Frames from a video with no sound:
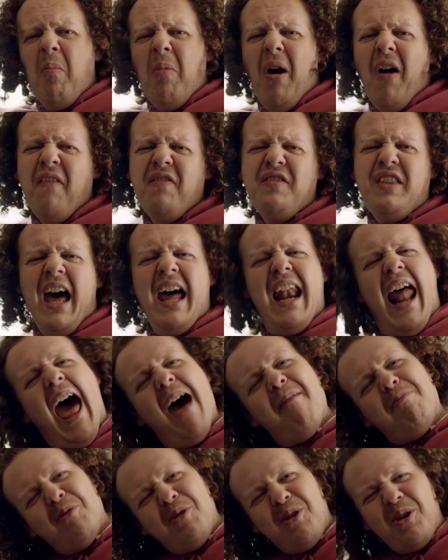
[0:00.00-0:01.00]
bomb off that
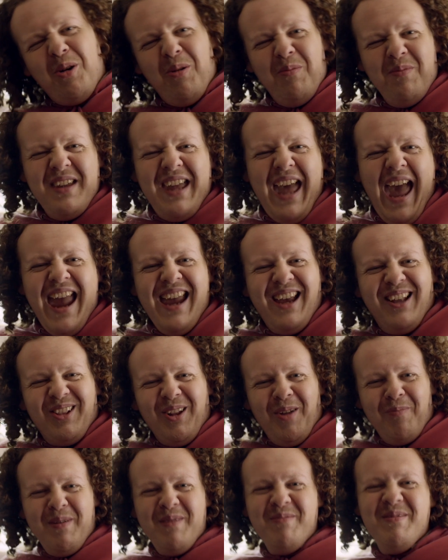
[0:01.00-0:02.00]
app and come gay
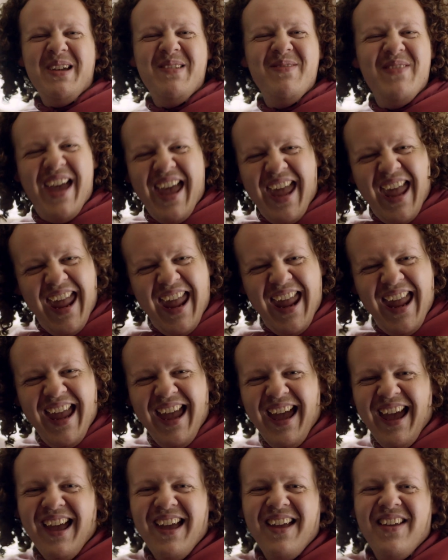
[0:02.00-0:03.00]
clubbing with
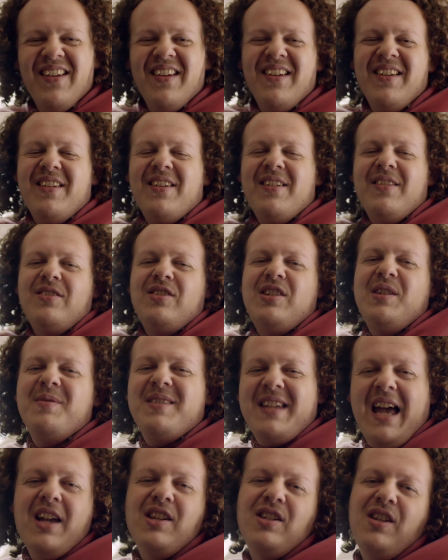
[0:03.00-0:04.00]
me. She
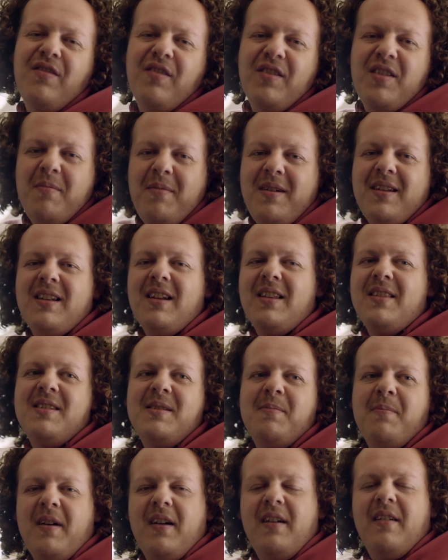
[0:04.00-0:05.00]
was actually from the
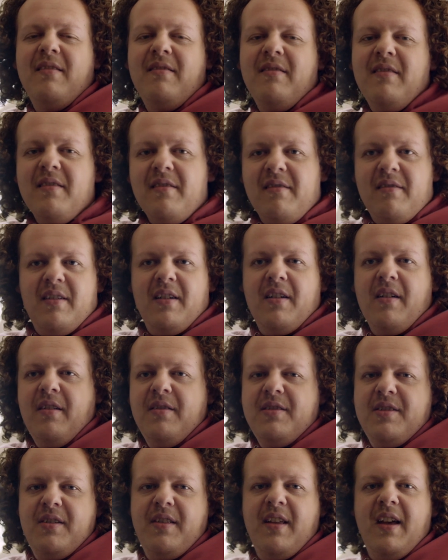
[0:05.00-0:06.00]
Midlands, but I
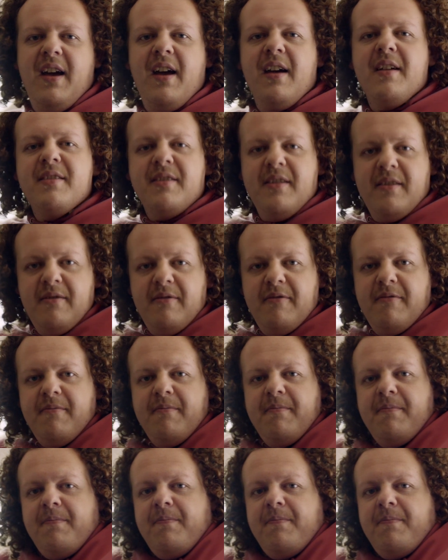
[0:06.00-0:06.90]
can't do that accent.